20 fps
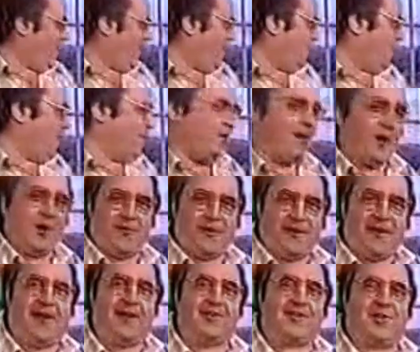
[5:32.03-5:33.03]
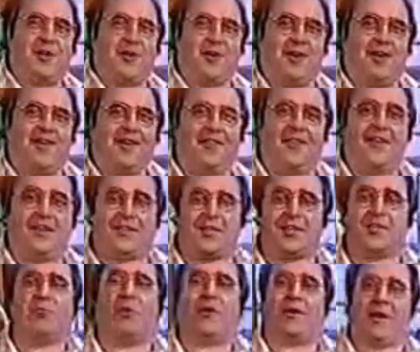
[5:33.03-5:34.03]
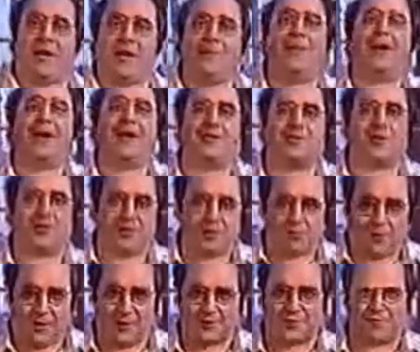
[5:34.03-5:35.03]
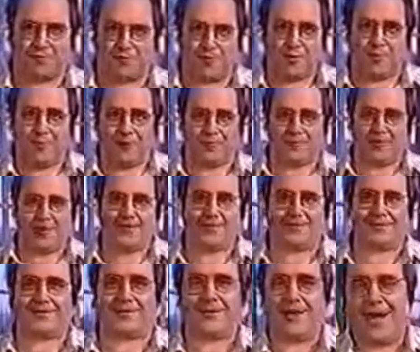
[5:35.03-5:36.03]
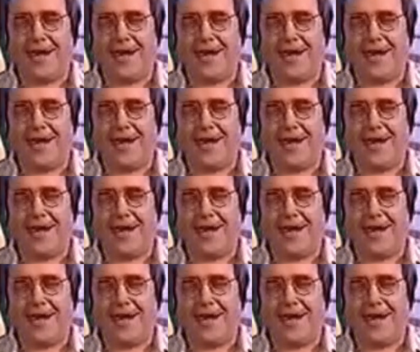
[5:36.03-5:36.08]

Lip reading: A woman over here has got it, and this is what eBay's got to answer for, my friends.